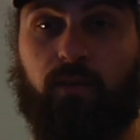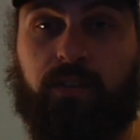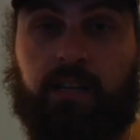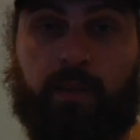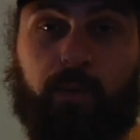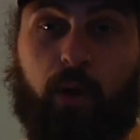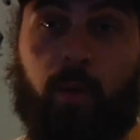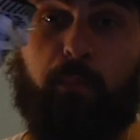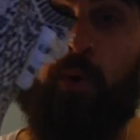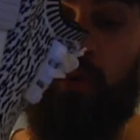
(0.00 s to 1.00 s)
obviously we've got
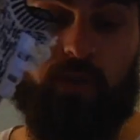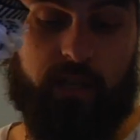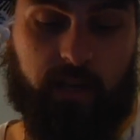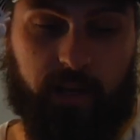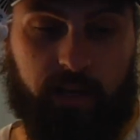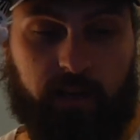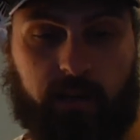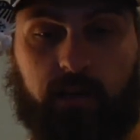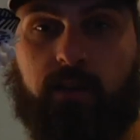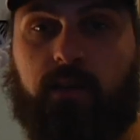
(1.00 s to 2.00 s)
the boost here.
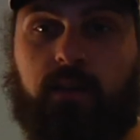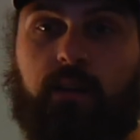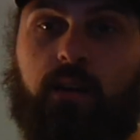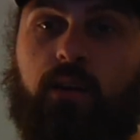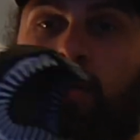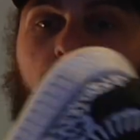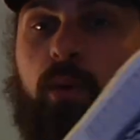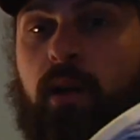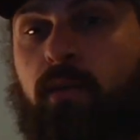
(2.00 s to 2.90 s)
All the way